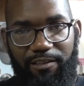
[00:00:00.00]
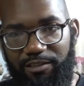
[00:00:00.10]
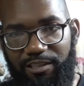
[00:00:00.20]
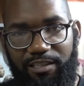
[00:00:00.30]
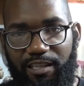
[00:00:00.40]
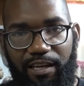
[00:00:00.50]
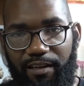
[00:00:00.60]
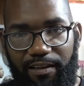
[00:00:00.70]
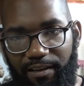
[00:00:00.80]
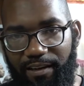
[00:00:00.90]
You just
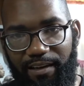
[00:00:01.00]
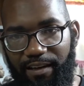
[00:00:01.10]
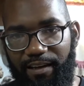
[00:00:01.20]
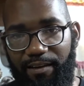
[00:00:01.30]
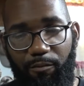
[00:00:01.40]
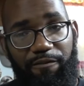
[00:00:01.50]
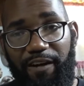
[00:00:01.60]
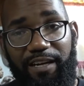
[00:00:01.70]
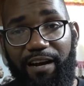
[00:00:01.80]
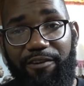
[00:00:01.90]
cut it, and with
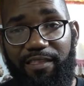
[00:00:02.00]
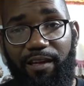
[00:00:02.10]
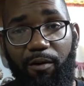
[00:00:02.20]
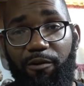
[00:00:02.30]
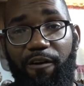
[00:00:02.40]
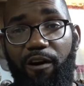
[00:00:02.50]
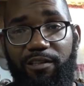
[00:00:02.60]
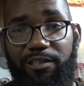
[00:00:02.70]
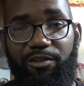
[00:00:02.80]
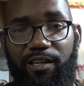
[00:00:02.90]
everything, with all
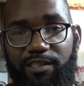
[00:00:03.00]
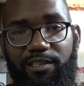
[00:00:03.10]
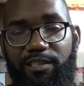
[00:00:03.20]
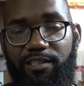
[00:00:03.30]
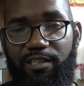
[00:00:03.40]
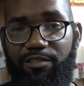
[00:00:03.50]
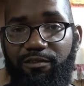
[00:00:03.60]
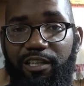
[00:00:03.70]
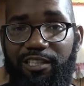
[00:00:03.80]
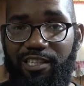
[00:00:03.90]
these transitions, it's
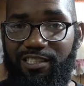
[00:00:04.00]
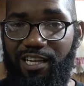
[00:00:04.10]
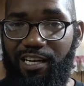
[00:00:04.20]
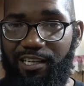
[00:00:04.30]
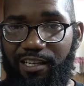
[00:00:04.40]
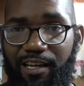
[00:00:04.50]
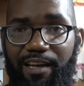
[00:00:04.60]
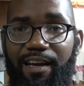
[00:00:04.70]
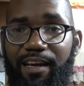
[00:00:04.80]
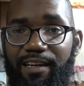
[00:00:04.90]
really just cutting,
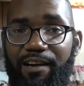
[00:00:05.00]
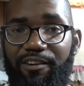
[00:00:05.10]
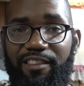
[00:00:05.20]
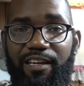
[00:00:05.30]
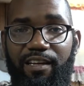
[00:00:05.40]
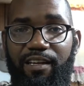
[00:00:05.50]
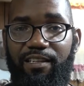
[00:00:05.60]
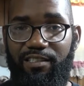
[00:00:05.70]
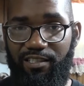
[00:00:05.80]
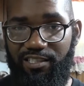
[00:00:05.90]
and everything
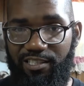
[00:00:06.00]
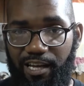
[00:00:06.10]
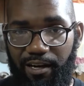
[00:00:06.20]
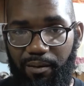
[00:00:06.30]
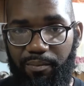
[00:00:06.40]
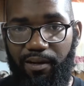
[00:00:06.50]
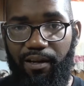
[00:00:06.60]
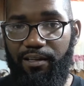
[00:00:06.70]
is the setup.